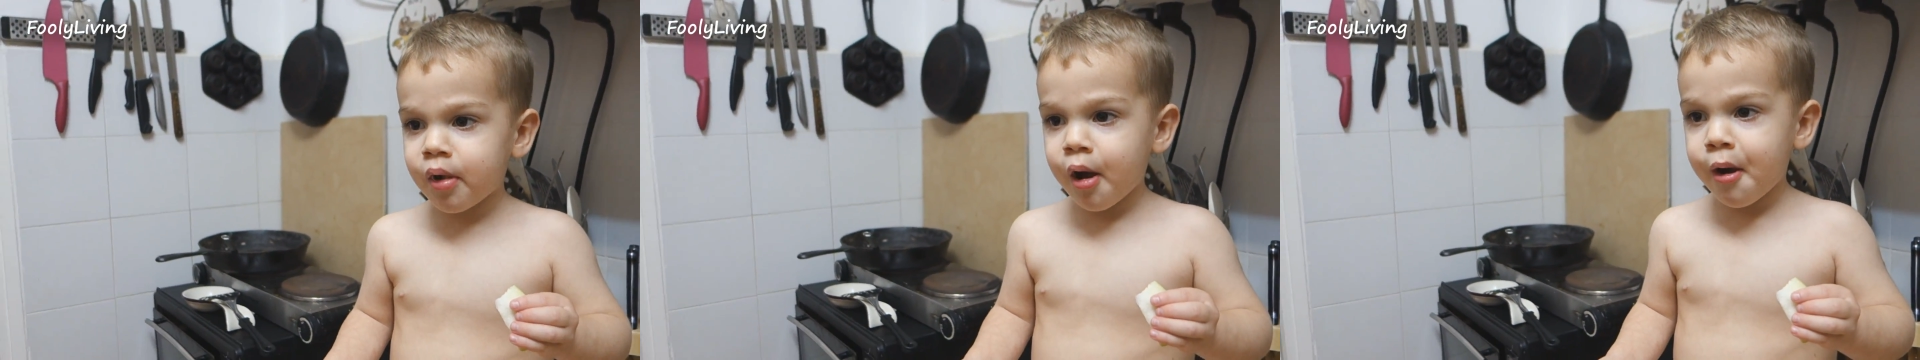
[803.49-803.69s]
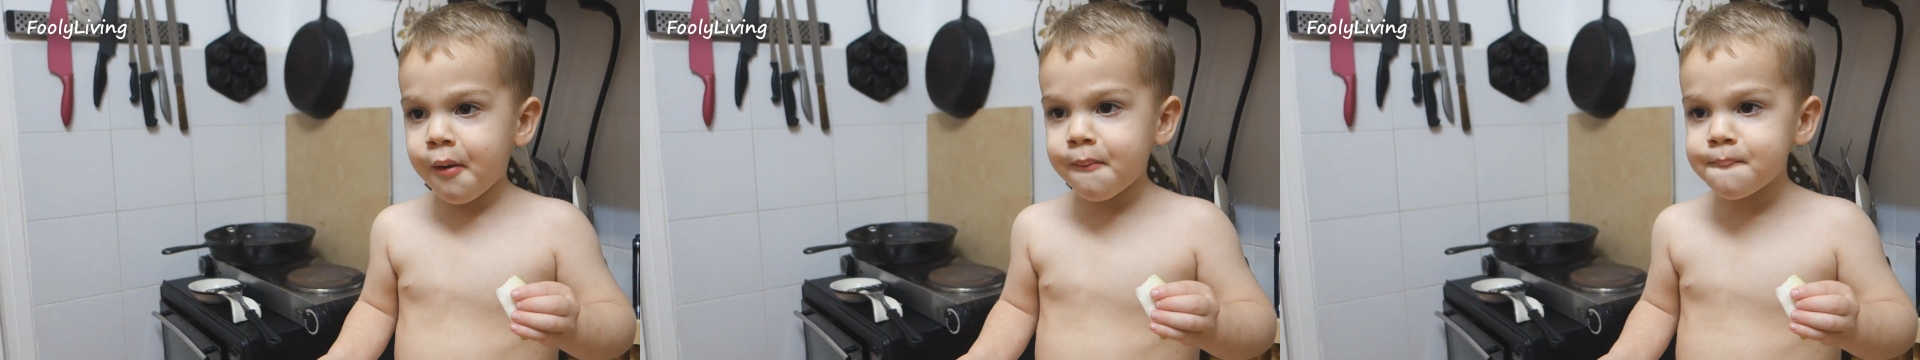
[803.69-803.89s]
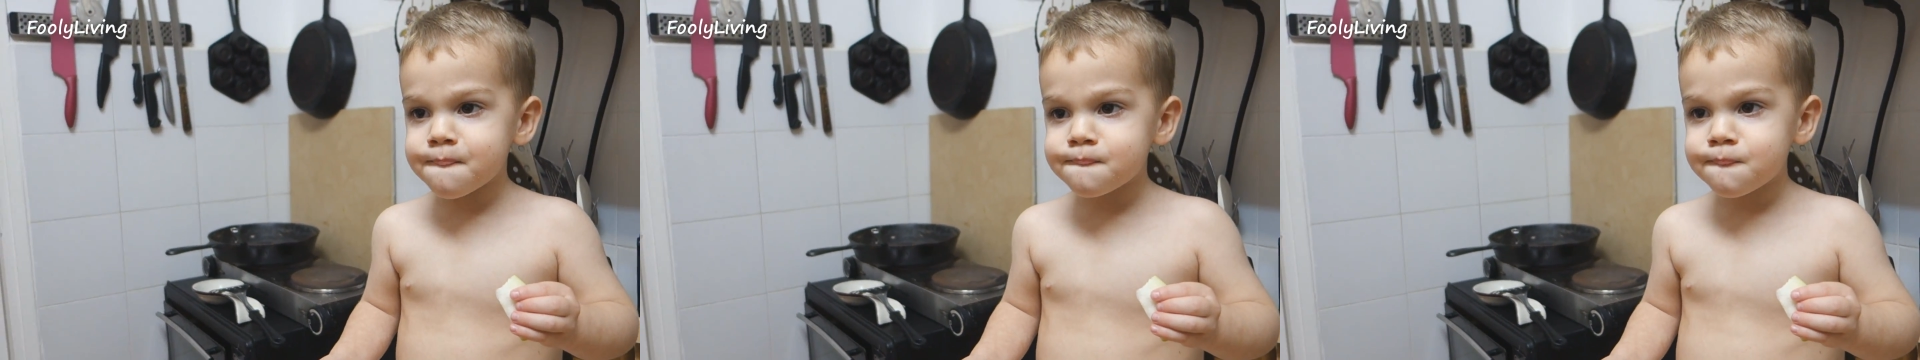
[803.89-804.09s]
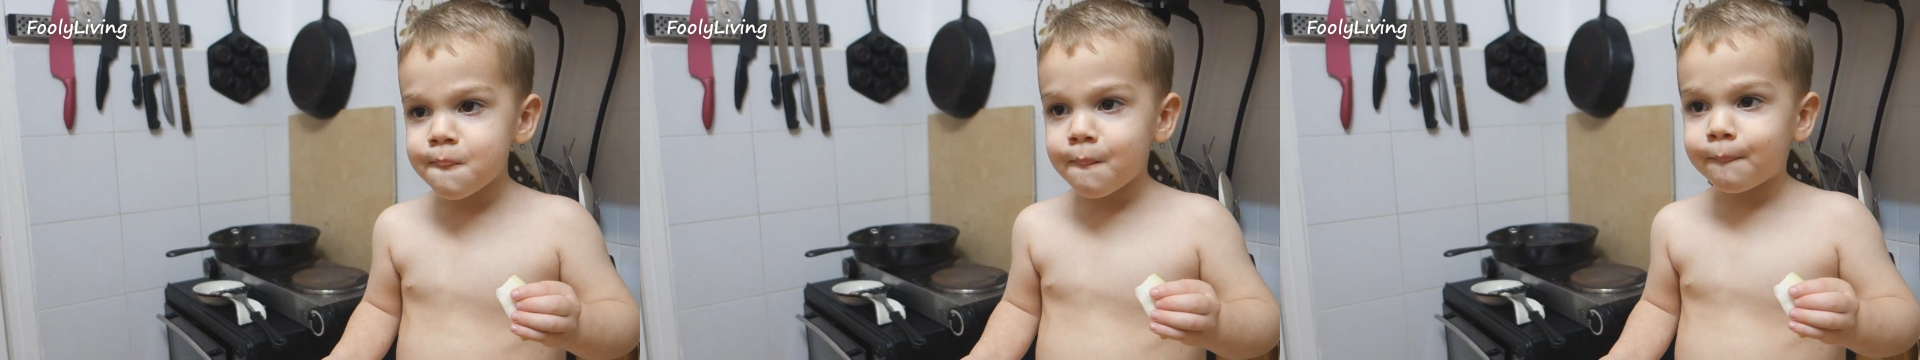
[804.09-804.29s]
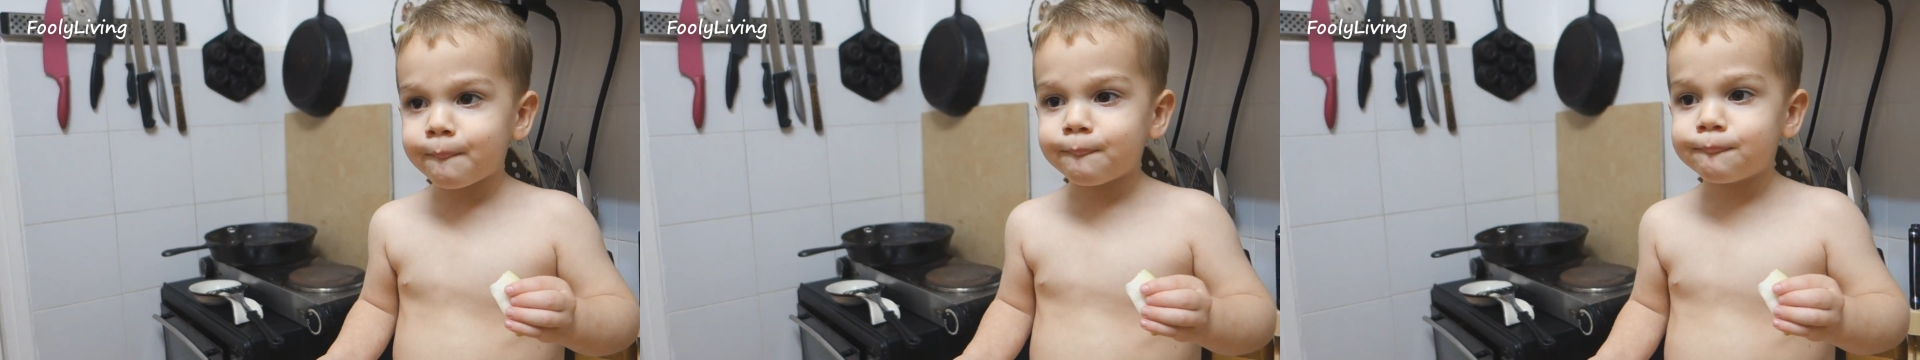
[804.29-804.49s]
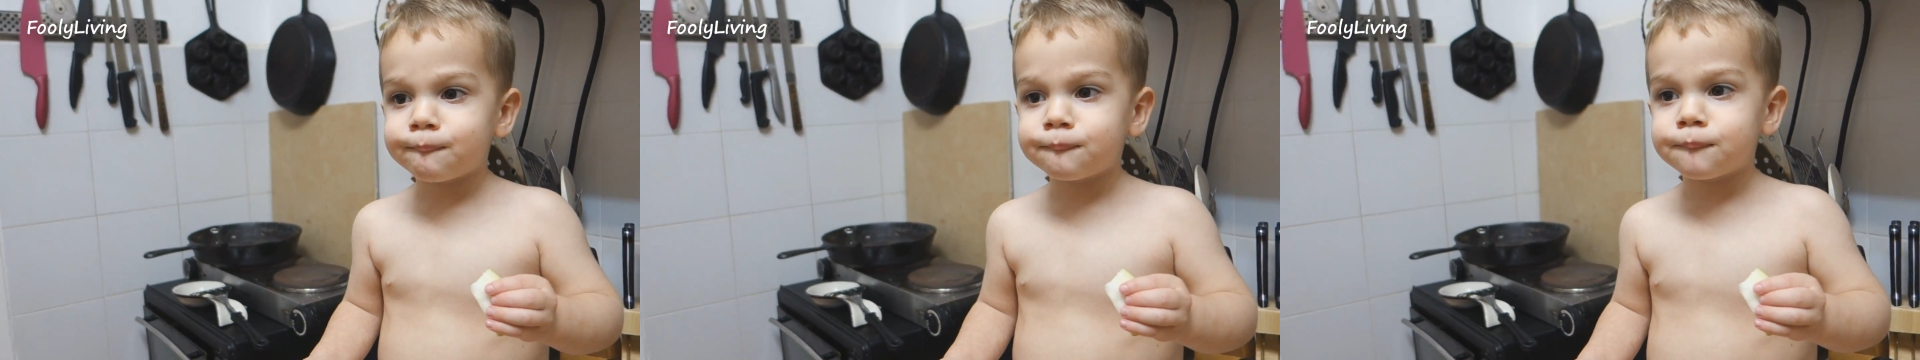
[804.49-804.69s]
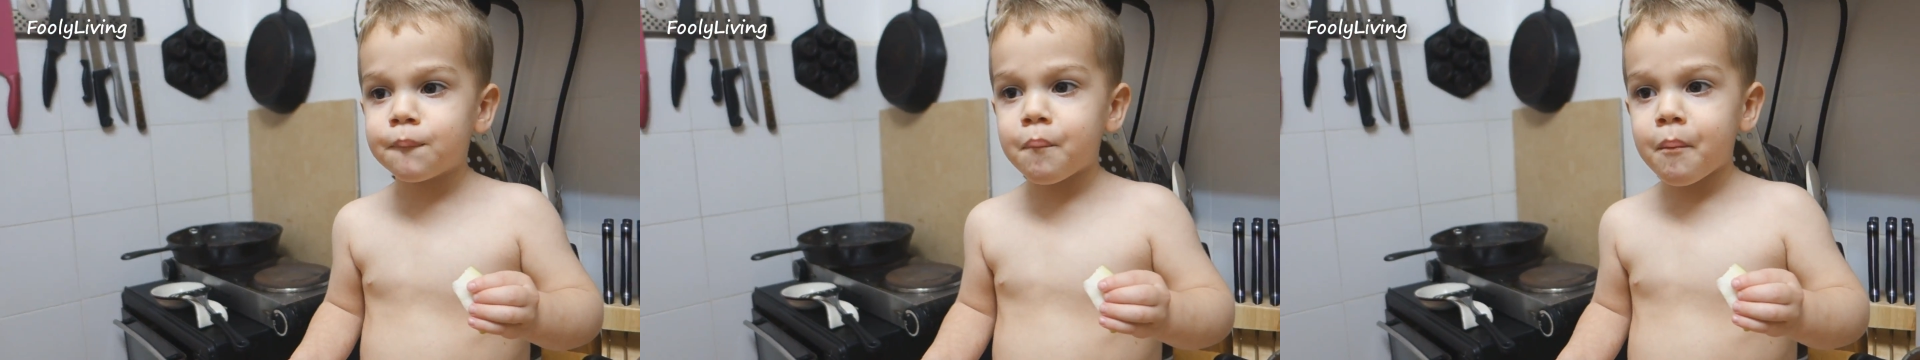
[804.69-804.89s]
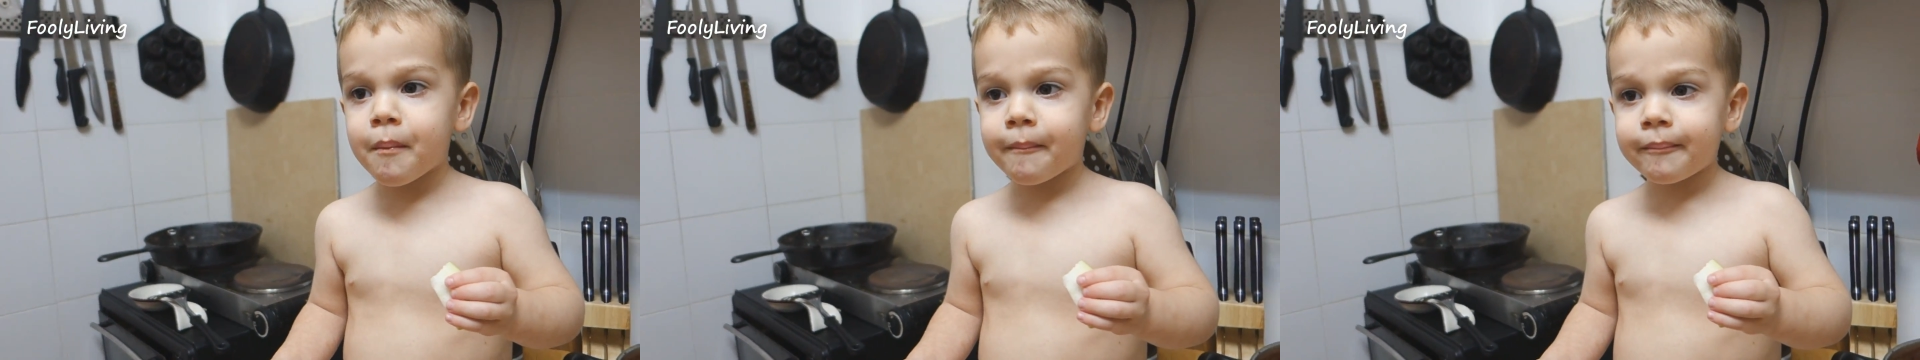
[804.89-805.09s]
all heck breaks
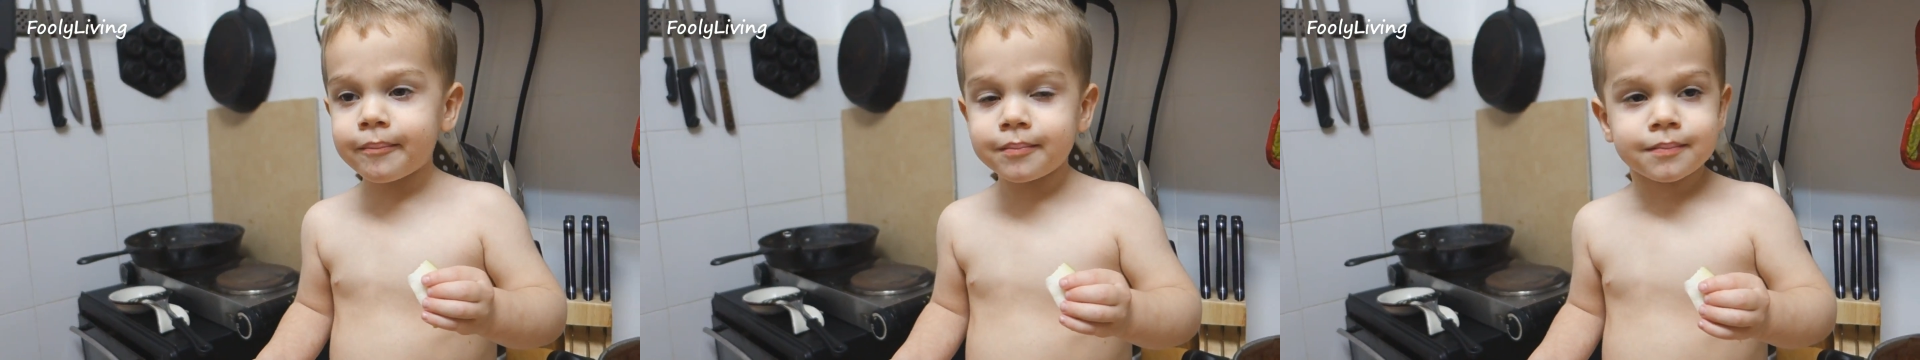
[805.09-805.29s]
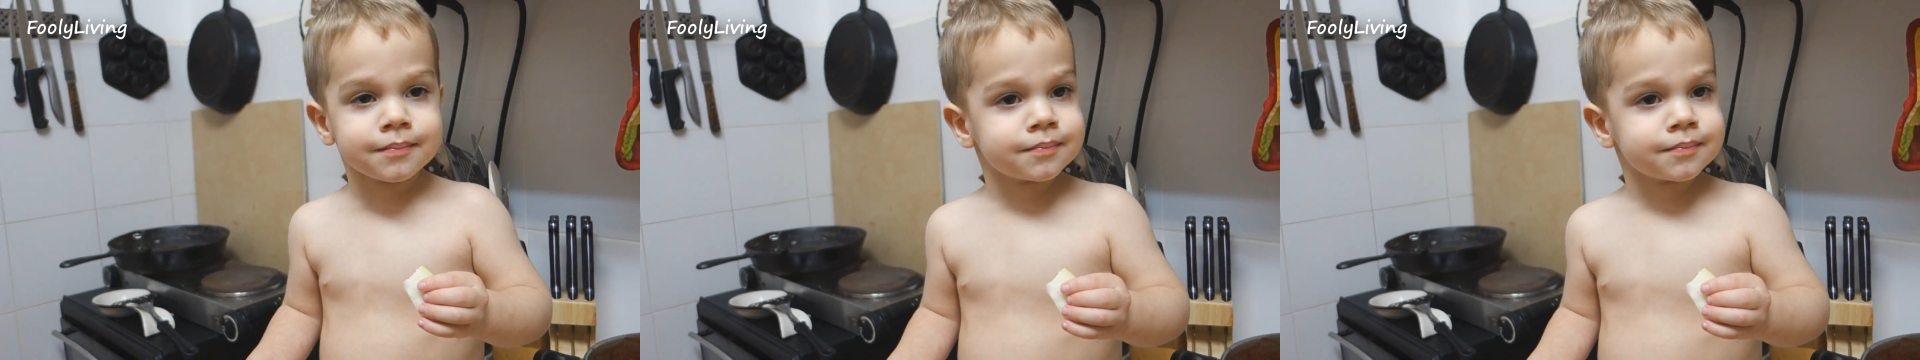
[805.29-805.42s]
loose.